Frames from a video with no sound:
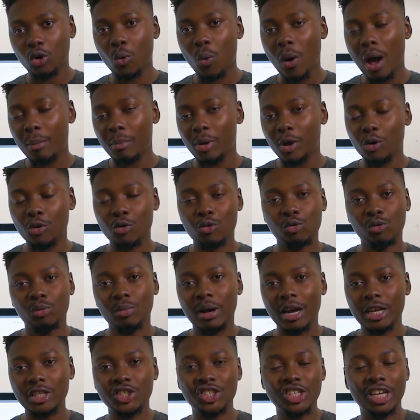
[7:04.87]
Kwame
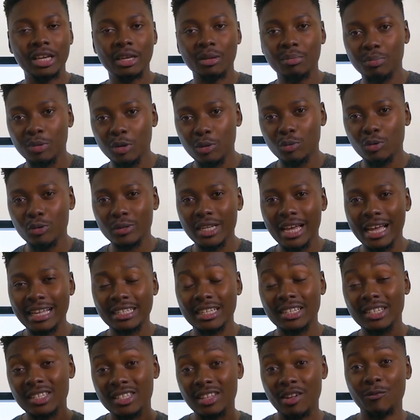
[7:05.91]
Nkrumah shaking people's hands
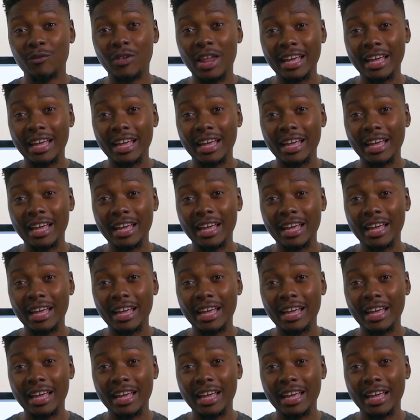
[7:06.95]
and stuff